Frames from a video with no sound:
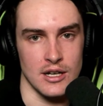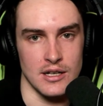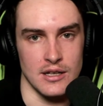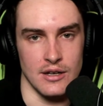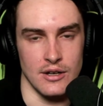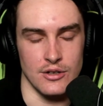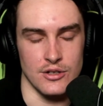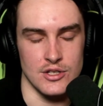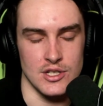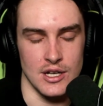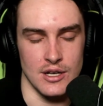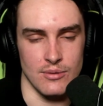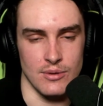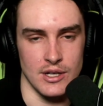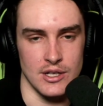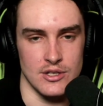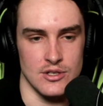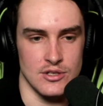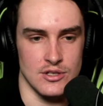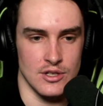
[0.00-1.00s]
in the OCE
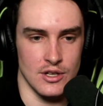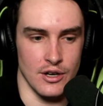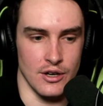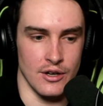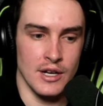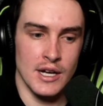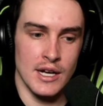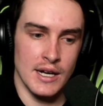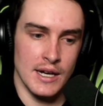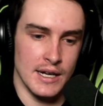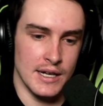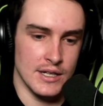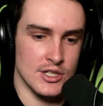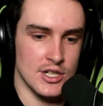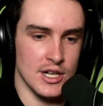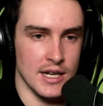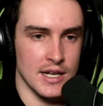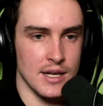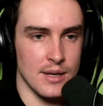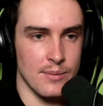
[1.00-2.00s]
region. So
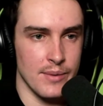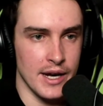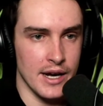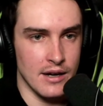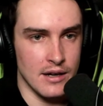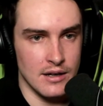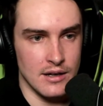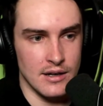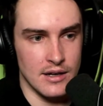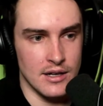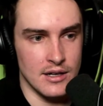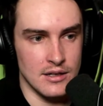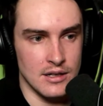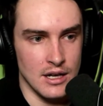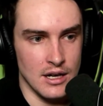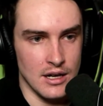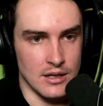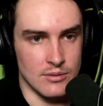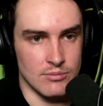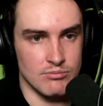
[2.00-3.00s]
check him out,
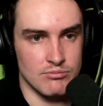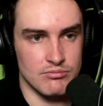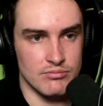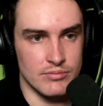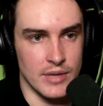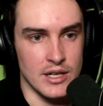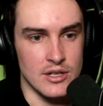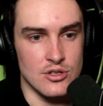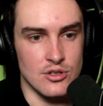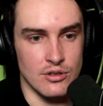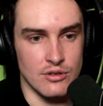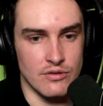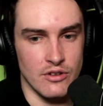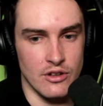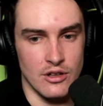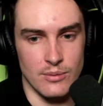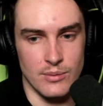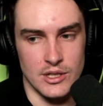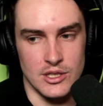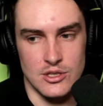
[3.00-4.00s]
and make sure you
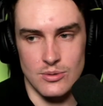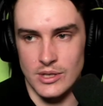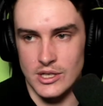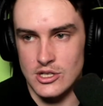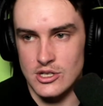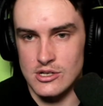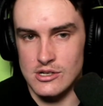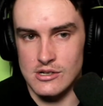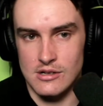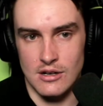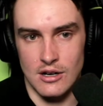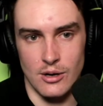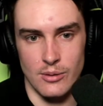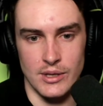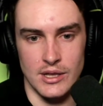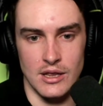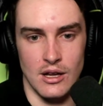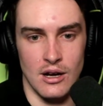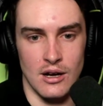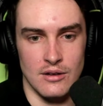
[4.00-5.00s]
follow my Twitch, and I'll
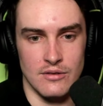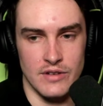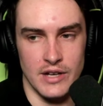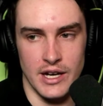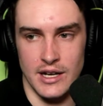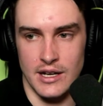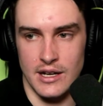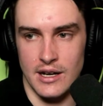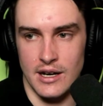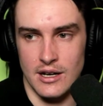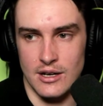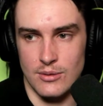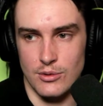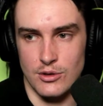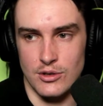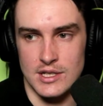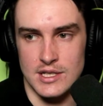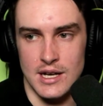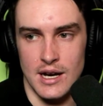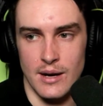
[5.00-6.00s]
be live hanging out. I'm
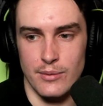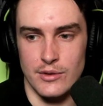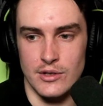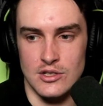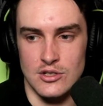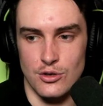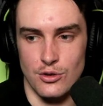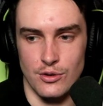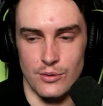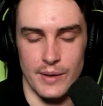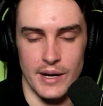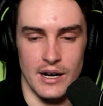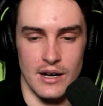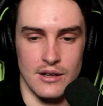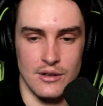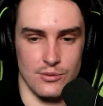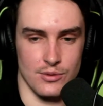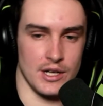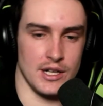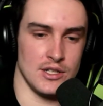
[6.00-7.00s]
always happy to talk about
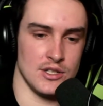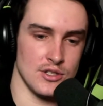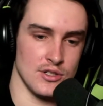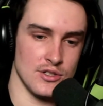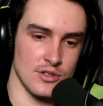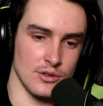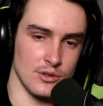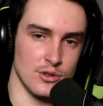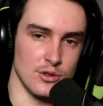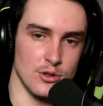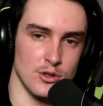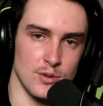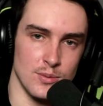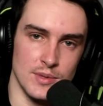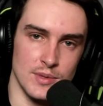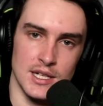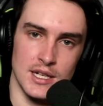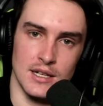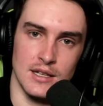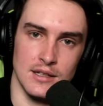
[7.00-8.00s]
other regions or do some
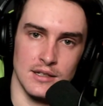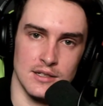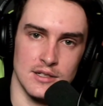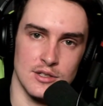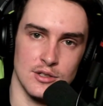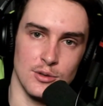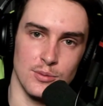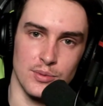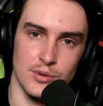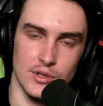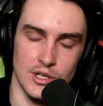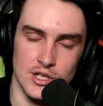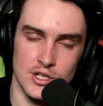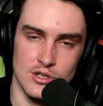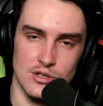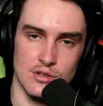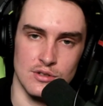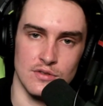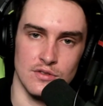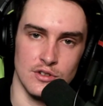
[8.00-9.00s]
tier lists or
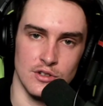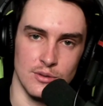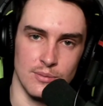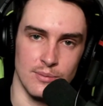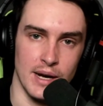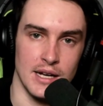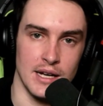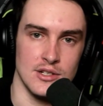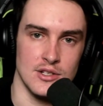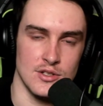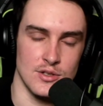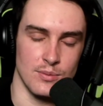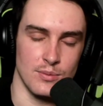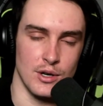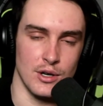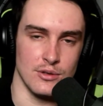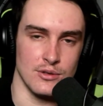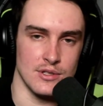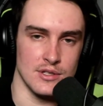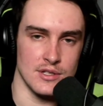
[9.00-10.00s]
predictions for majors and
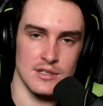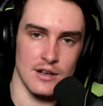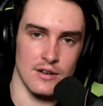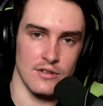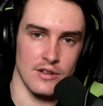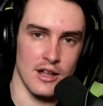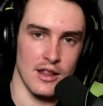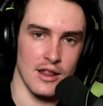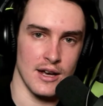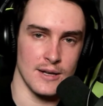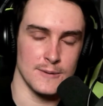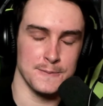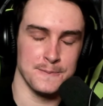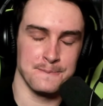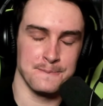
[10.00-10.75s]
worlds and stuff like that.